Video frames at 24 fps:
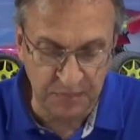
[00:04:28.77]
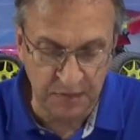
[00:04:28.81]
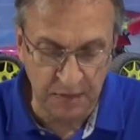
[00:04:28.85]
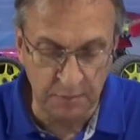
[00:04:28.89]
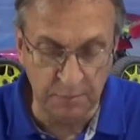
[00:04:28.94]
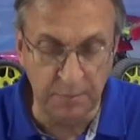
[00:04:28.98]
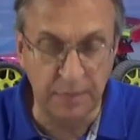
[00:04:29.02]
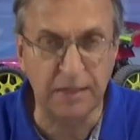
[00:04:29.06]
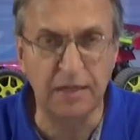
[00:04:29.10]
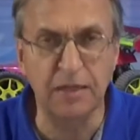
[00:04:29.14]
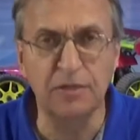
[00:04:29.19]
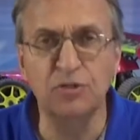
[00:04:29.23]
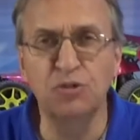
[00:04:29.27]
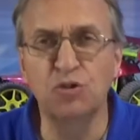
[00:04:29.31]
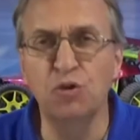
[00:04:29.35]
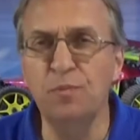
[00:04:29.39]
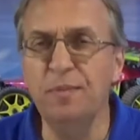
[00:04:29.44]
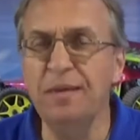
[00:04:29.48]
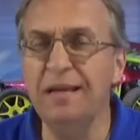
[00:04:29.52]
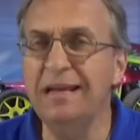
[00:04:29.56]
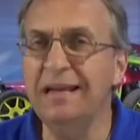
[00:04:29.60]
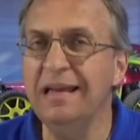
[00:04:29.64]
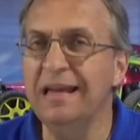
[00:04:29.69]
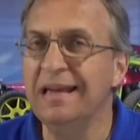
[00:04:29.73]
because to
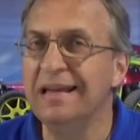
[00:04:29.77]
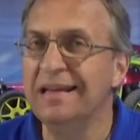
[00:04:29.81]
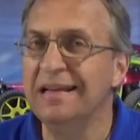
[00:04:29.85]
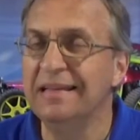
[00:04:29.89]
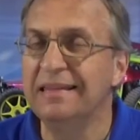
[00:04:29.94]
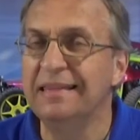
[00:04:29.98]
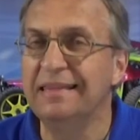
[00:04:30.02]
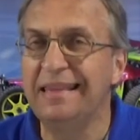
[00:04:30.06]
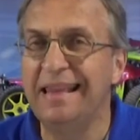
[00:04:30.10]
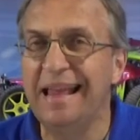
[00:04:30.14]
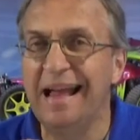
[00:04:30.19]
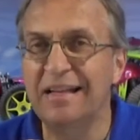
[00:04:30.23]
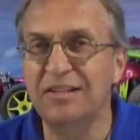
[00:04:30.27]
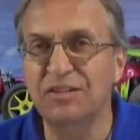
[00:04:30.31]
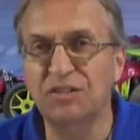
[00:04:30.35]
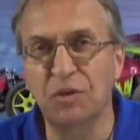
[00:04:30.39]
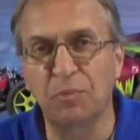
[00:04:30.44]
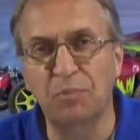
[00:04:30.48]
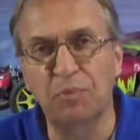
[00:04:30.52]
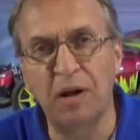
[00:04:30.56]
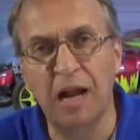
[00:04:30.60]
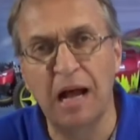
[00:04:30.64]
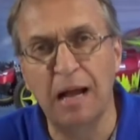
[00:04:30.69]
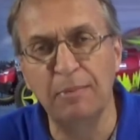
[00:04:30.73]
me, that's the
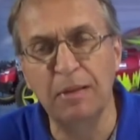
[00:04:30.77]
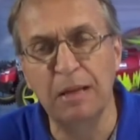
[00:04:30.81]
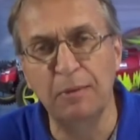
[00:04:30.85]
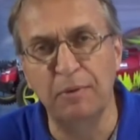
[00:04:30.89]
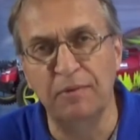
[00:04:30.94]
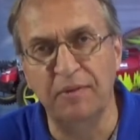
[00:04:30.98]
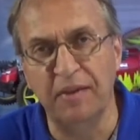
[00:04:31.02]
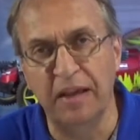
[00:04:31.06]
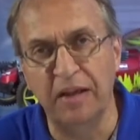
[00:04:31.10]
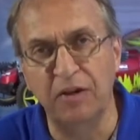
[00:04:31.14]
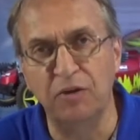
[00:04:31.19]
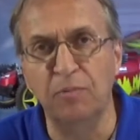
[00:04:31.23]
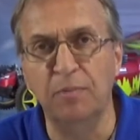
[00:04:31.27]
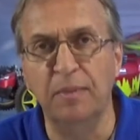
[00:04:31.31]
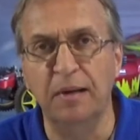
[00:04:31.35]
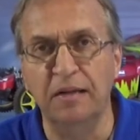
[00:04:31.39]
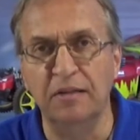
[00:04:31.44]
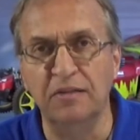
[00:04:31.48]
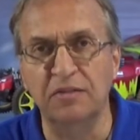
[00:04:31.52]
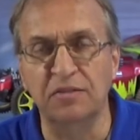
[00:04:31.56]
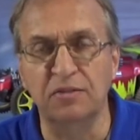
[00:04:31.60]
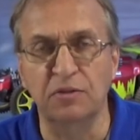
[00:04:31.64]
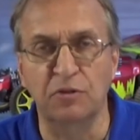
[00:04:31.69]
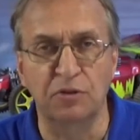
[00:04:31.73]
problem with
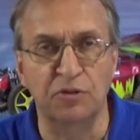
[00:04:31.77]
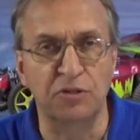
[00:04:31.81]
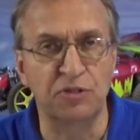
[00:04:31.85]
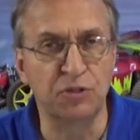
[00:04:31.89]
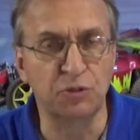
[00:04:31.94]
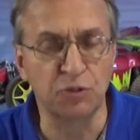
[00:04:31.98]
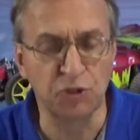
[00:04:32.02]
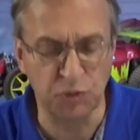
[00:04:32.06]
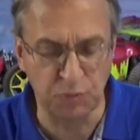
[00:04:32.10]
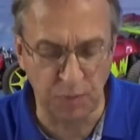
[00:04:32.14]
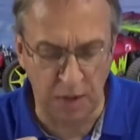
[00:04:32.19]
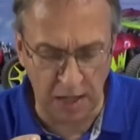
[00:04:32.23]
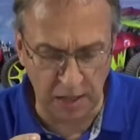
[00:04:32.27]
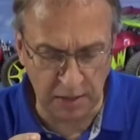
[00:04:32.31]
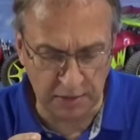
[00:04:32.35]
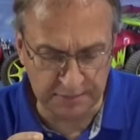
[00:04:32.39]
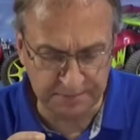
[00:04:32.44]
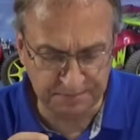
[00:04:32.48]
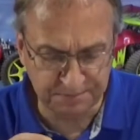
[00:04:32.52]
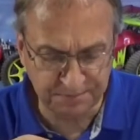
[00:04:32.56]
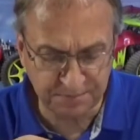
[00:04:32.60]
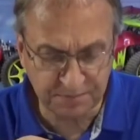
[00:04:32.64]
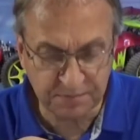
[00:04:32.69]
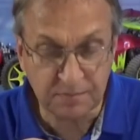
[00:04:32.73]
earbuds. They're so small
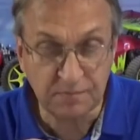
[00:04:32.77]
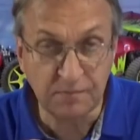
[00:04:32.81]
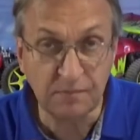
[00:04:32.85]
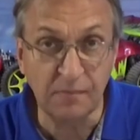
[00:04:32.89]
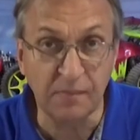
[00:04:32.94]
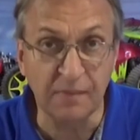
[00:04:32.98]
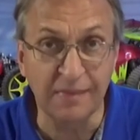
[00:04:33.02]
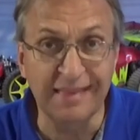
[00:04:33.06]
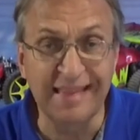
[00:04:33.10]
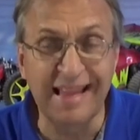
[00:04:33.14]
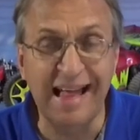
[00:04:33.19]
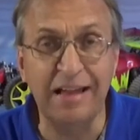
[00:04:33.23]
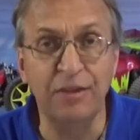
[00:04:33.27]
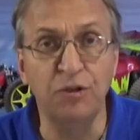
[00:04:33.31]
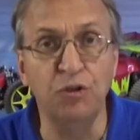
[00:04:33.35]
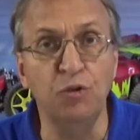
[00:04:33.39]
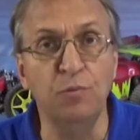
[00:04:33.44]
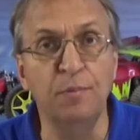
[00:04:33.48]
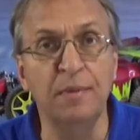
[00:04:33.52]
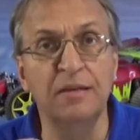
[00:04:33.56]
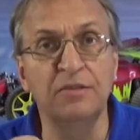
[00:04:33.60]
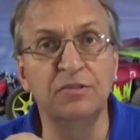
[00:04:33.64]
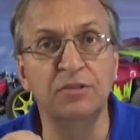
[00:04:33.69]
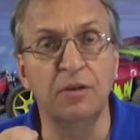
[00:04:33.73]
that
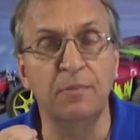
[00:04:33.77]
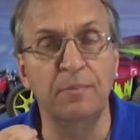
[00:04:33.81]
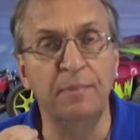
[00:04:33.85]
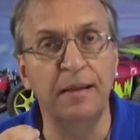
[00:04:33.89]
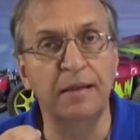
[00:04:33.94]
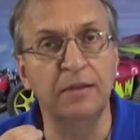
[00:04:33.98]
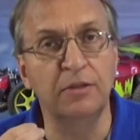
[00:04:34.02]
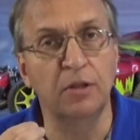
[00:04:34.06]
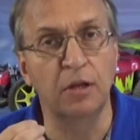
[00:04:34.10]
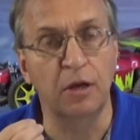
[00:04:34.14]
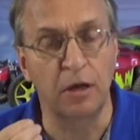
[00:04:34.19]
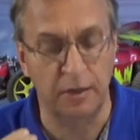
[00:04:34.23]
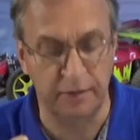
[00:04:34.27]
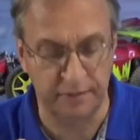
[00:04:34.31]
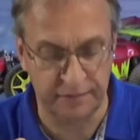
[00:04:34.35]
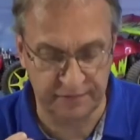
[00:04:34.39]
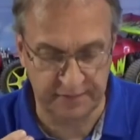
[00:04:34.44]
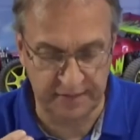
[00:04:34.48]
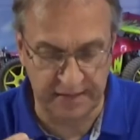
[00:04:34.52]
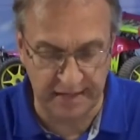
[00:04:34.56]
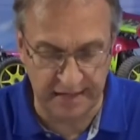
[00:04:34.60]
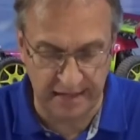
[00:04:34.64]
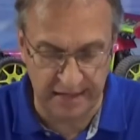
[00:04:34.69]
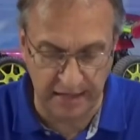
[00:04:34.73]
you miss a bit of
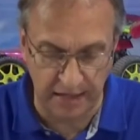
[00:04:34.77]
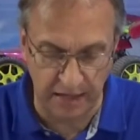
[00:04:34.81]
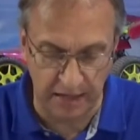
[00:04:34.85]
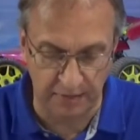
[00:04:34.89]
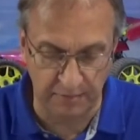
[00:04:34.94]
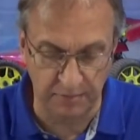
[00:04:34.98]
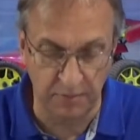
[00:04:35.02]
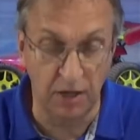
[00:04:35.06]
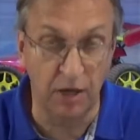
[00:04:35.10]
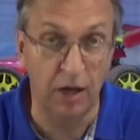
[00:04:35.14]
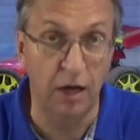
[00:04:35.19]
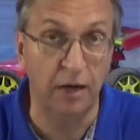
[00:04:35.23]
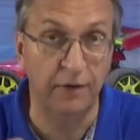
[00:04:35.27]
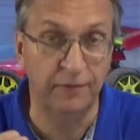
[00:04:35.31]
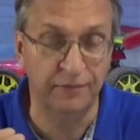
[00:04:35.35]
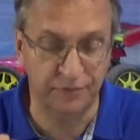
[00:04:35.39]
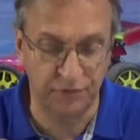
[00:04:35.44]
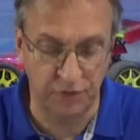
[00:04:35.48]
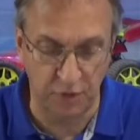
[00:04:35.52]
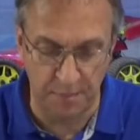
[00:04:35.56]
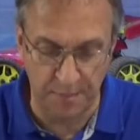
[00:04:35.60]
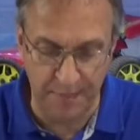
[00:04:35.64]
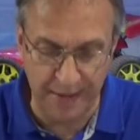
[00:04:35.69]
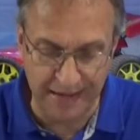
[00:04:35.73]
the
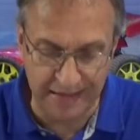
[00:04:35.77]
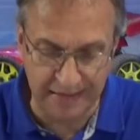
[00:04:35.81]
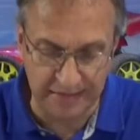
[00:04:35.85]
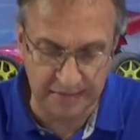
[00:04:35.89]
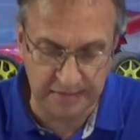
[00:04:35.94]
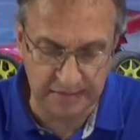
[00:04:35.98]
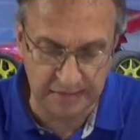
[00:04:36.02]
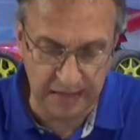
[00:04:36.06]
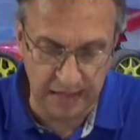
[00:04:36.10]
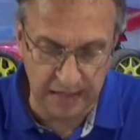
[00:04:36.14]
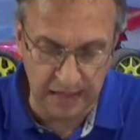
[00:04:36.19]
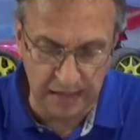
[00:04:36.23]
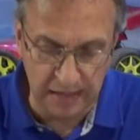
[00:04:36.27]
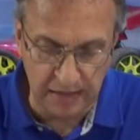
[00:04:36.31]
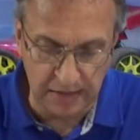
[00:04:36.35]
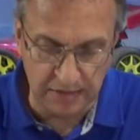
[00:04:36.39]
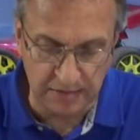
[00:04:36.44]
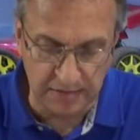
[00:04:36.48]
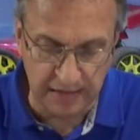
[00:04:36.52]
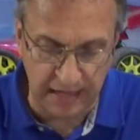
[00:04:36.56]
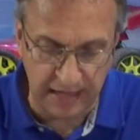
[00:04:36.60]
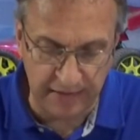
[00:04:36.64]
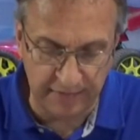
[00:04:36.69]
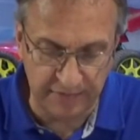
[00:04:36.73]
bass.
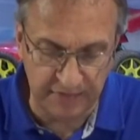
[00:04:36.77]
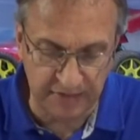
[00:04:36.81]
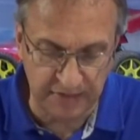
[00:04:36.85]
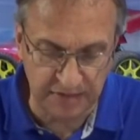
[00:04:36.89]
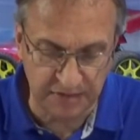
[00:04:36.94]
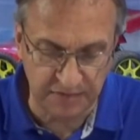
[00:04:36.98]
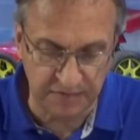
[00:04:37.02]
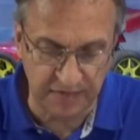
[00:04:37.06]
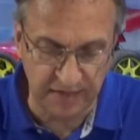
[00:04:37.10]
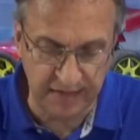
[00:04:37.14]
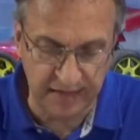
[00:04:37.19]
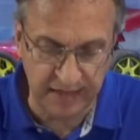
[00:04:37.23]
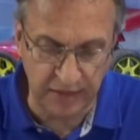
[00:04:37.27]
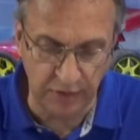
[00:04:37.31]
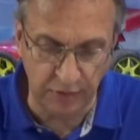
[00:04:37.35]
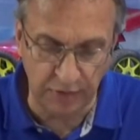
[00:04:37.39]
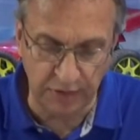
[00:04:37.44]
So I have this video